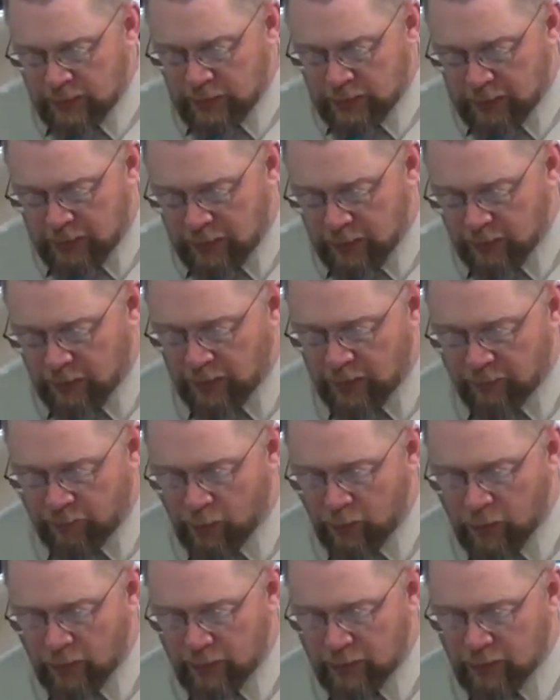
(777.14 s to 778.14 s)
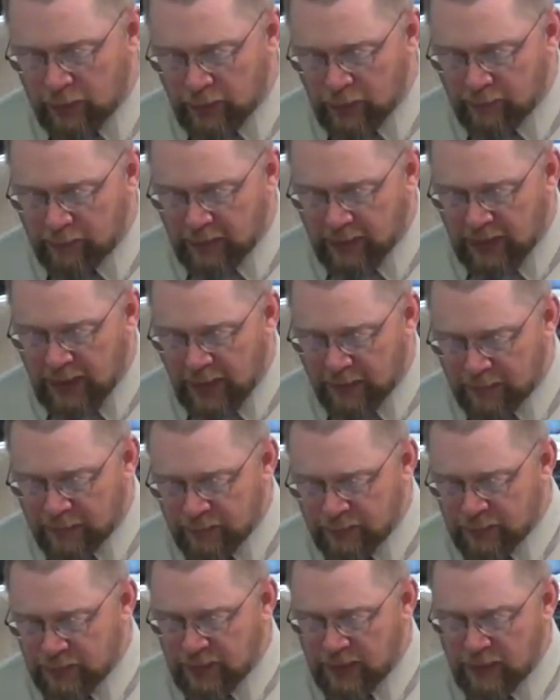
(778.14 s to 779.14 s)
here therefore, and deliver the
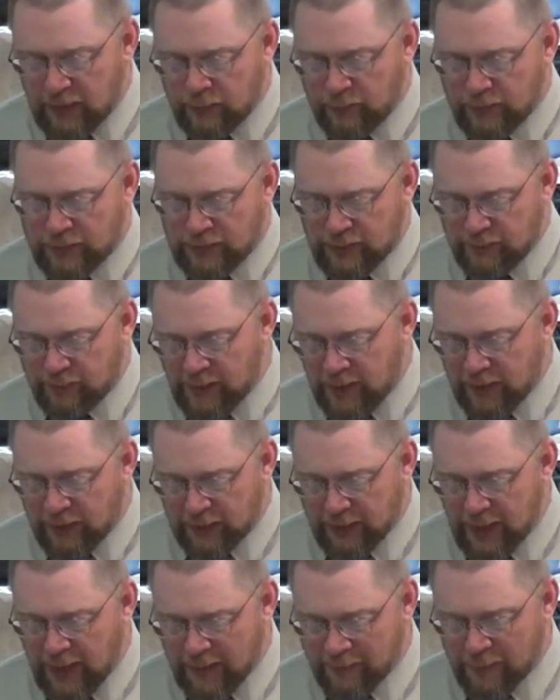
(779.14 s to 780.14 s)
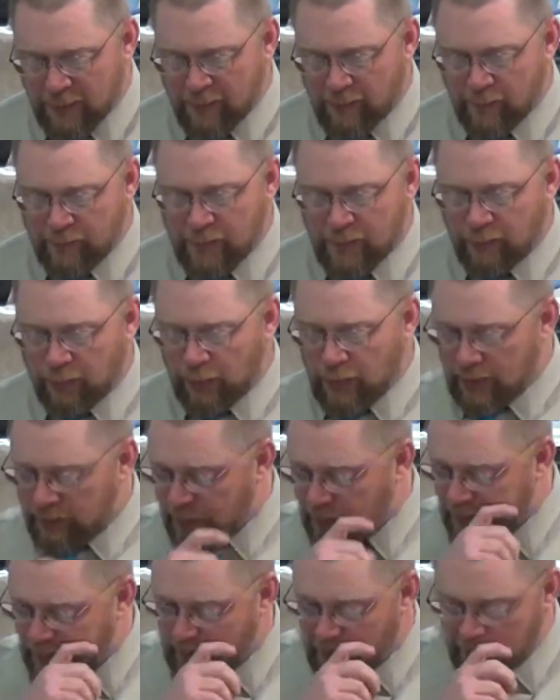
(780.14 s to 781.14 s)
captives again, which you have taken captive of your
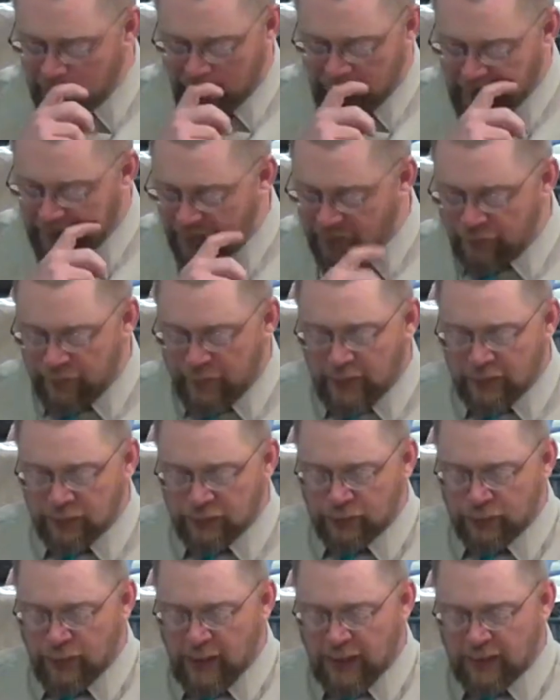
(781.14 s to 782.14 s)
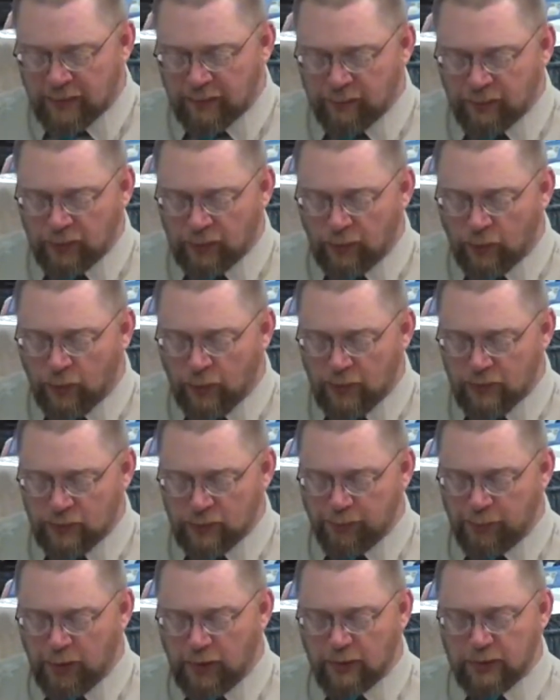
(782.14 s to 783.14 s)
brethren, for the fierce wrath of the Lord is
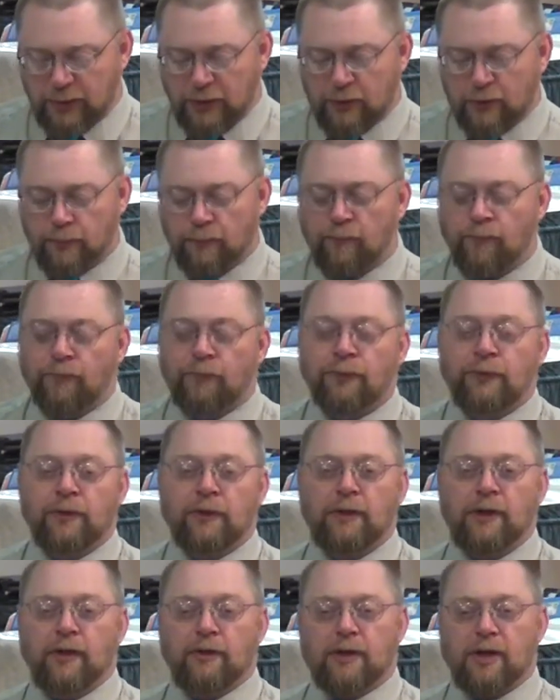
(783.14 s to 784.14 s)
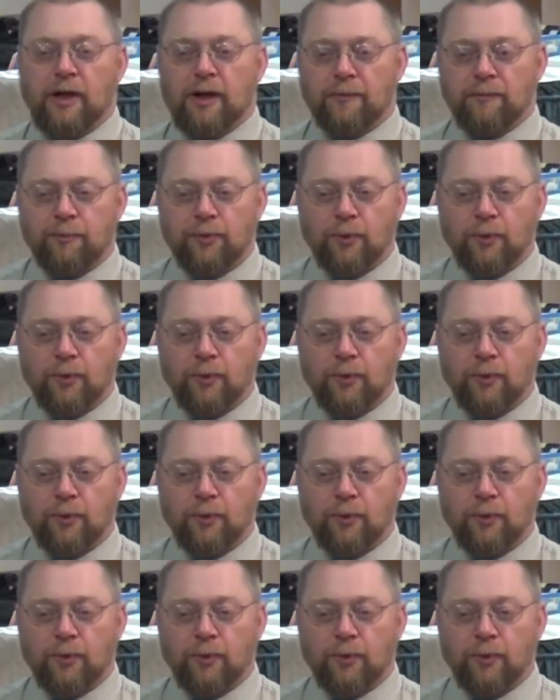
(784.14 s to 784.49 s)
upon you. Now God